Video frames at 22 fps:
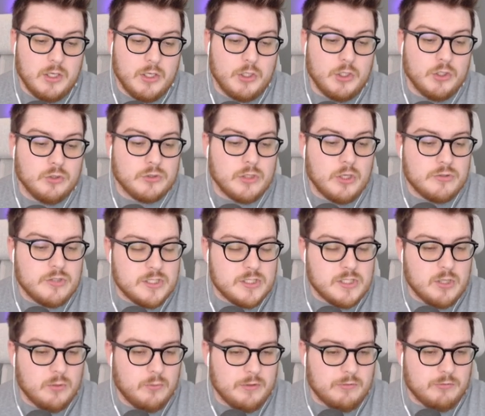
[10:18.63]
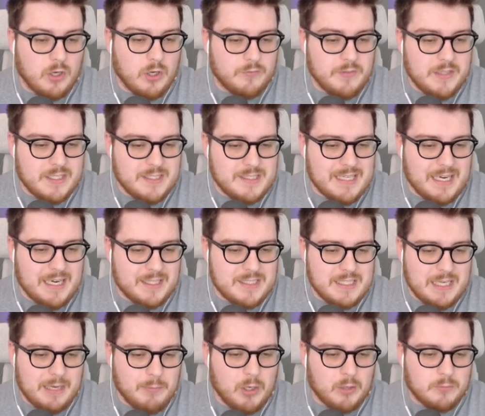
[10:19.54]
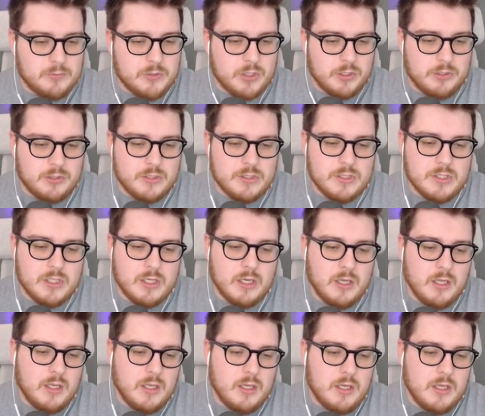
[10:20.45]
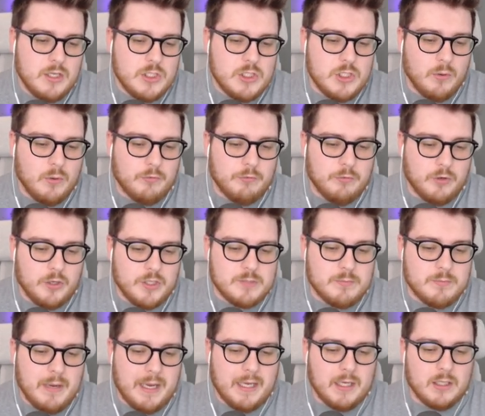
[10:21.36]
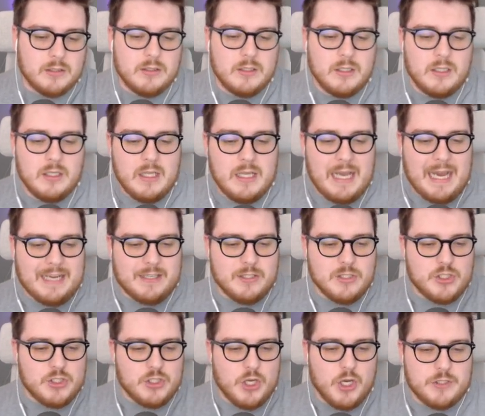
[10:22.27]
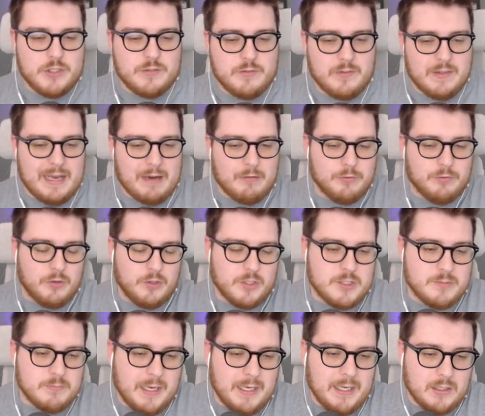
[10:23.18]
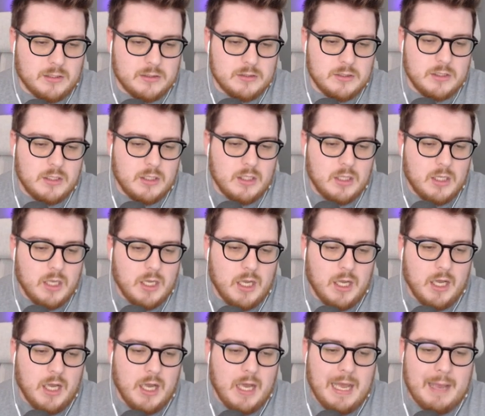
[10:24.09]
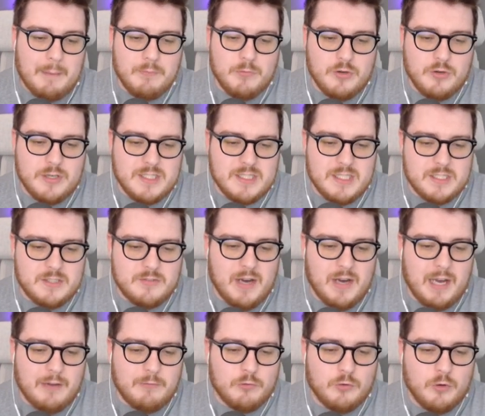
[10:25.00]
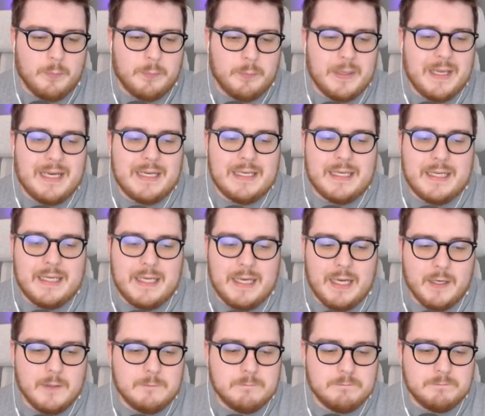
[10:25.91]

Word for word: You'll notice that we've got the exact same options to a voicemail and search for that voicemail uh, M365 group in here.